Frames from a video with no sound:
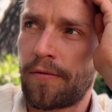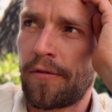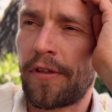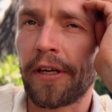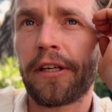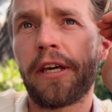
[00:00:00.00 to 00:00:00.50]

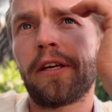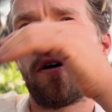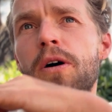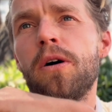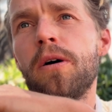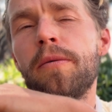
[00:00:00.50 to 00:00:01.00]
thinking
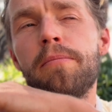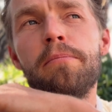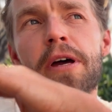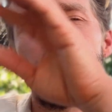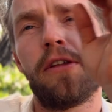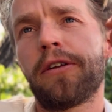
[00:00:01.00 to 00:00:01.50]
or
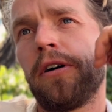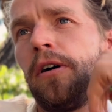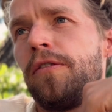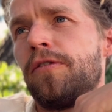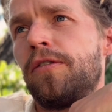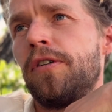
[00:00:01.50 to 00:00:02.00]
method of